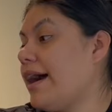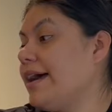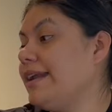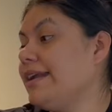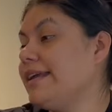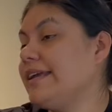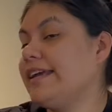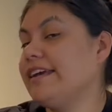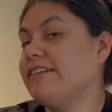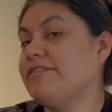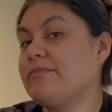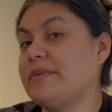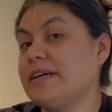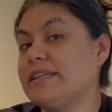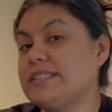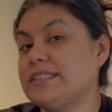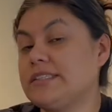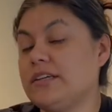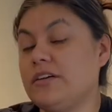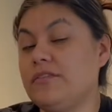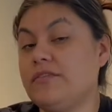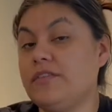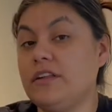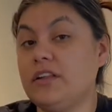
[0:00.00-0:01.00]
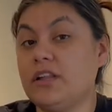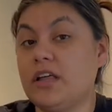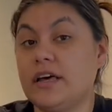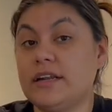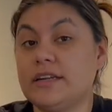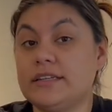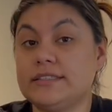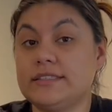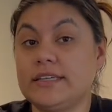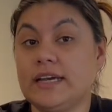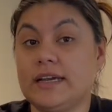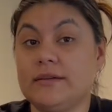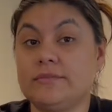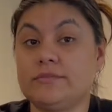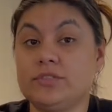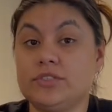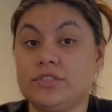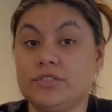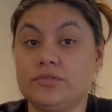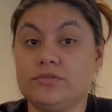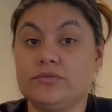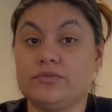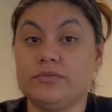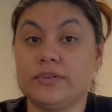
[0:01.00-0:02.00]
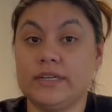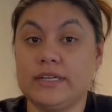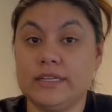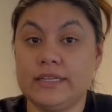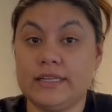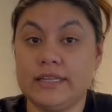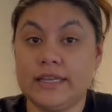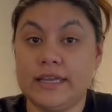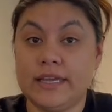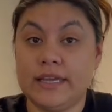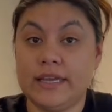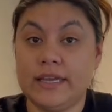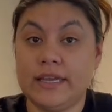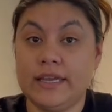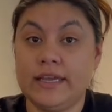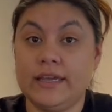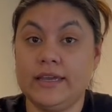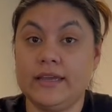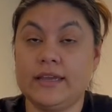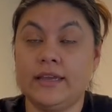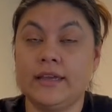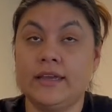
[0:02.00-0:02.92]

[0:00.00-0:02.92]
didn't give myself a lot of time to really